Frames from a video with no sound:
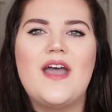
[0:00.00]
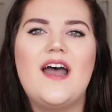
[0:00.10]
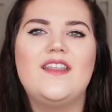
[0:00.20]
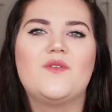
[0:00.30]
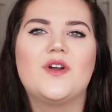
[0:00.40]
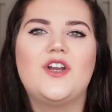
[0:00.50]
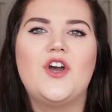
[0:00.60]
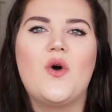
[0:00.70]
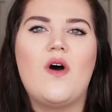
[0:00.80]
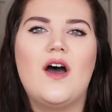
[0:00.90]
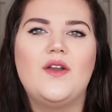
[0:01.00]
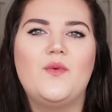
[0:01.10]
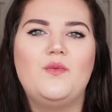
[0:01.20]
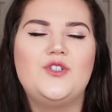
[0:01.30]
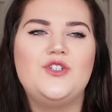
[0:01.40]
And then we're gonna go
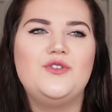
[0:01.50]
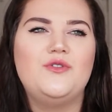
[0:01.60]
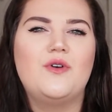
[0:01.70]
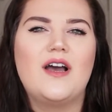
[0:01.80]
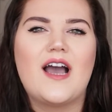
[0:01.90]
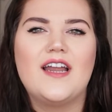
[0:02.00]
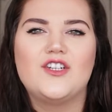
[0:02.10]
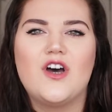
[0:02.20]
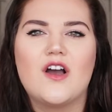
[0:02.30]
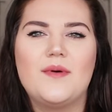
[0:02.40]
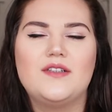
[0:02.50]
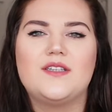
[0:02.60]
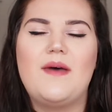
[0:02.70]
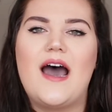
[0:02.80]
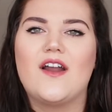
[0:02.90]
on to kind of talk about
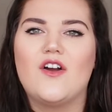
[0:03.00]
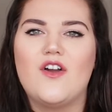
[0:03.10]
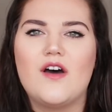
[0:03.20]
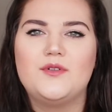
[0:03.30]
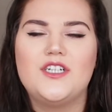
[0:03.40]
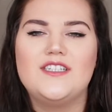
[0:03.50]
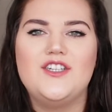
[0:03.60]
some add-on options,